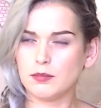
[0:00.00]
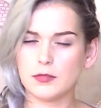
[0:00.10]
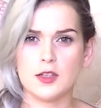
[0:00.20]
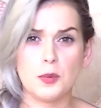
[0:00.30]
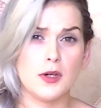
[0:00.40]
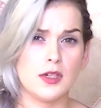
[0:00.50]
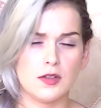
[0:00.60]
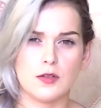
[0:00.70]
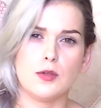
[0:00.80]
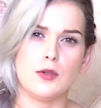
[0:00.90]

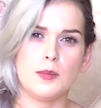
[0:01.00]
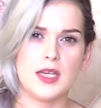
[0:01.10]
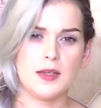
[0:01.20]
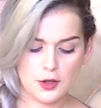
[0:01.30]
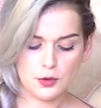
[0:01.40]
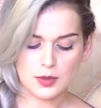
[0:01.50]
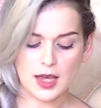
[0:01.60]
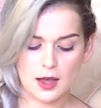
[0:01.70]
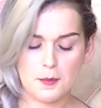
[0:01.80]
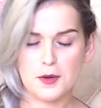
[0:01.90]
experience has taught me you'll
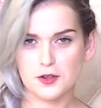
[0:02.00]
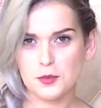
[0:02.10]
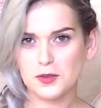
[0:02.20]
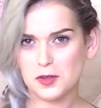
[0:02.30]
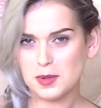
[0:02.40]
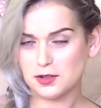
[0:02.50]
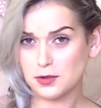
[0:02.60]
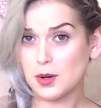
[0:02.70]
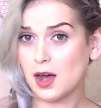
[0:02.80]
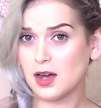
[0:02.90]
get a much more
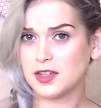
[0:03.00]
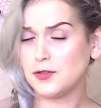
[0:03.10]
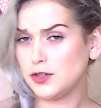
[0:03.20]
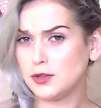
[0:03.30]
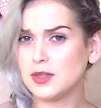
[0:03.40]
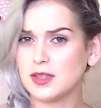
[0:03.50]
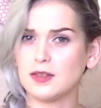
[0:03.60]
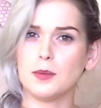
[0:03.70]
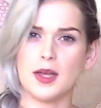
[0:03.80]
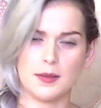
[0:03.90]
symmetrical heart if you do it
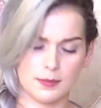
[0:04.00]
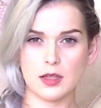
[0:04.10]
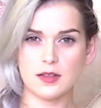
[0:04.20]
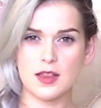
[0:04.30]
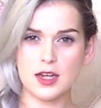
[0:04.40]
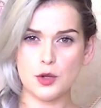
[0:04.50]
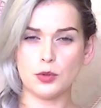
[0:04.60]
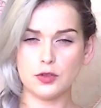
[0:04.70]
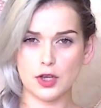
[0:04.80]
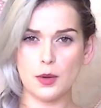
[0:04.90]
this way. And so then you
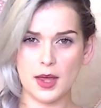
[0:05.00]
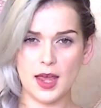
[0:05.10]
want to go